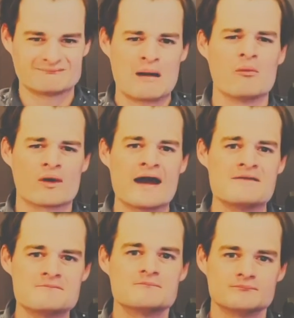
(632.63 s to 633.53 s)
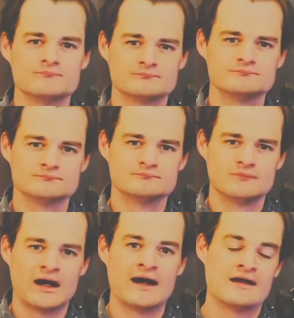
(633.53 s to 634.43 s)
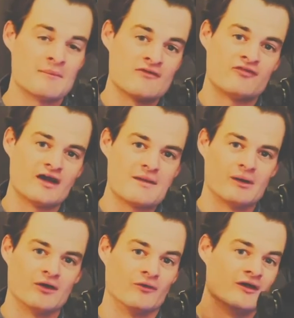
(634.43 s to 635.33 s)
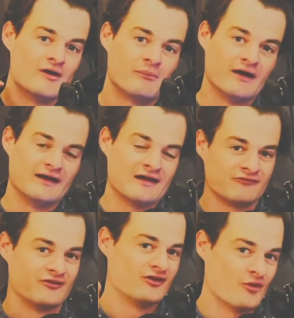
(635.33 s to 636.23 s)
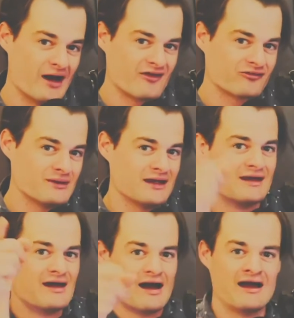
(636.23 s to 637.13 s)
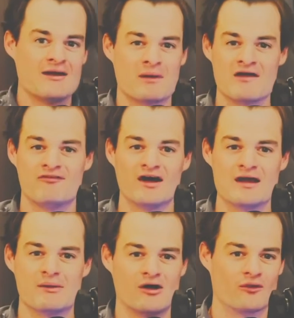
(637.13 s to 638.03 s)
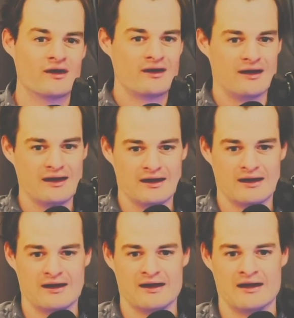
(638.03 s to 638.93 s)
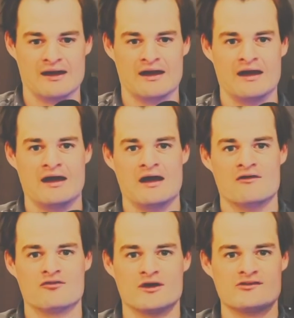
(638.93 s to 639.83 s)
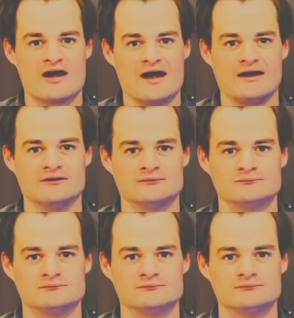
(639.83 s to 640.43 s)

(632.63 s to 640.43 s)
I'm okay. I hit my funny bone, but if you ask me, I hit my funny bone every day.